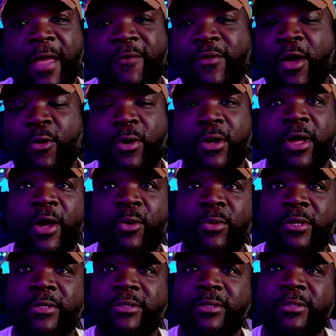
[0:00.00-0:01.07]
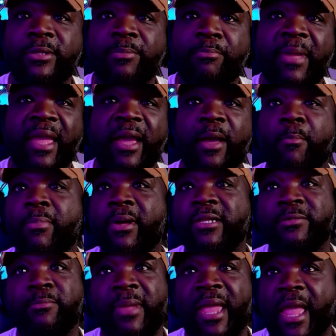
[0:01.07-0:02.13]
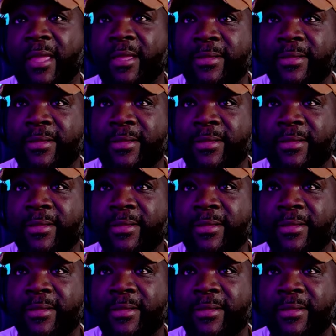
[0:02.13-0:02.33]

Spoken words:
If I were her, I would have took the mega bus back.